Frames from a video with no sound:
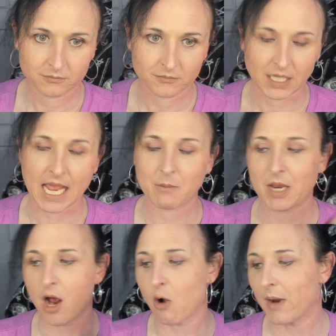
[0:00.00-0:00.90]
Again, we
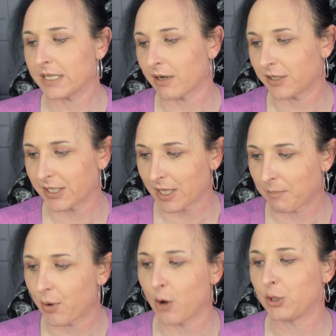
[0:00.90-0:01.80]
always are just
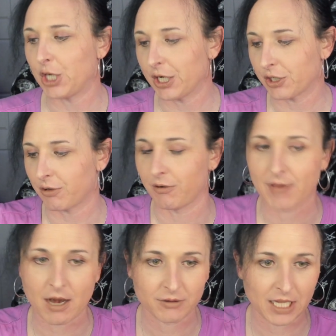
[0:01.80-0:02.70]
approaching truth. I
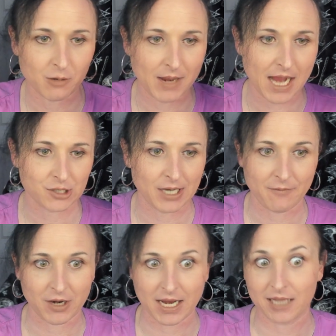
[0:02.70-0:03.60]
don't think we actually
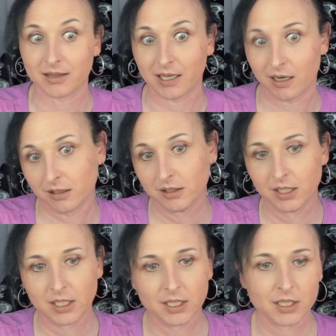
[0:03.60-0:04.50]
ever get there.
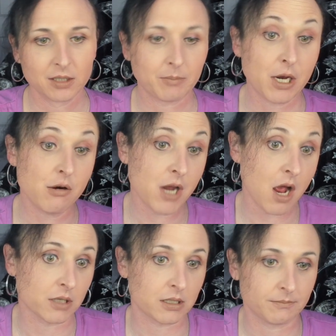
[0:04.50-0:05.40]
But who
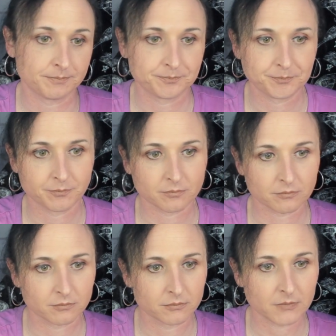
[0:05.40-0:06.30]
knows?
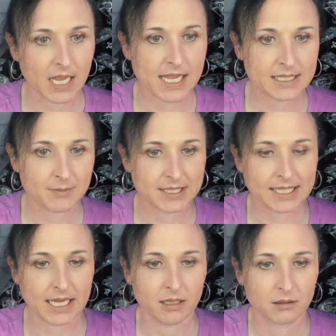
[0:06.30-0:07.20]
I guess we'll
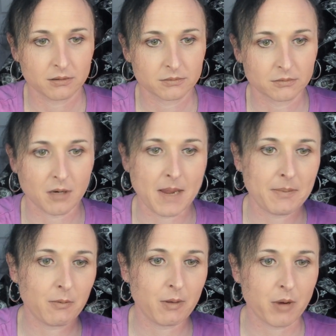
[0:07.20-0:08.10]
see. Or maybe
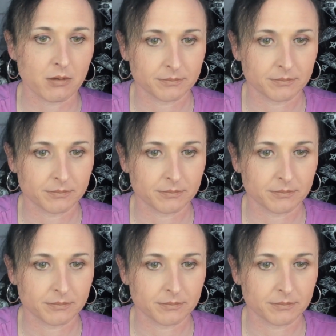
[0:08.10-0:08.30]
we won't.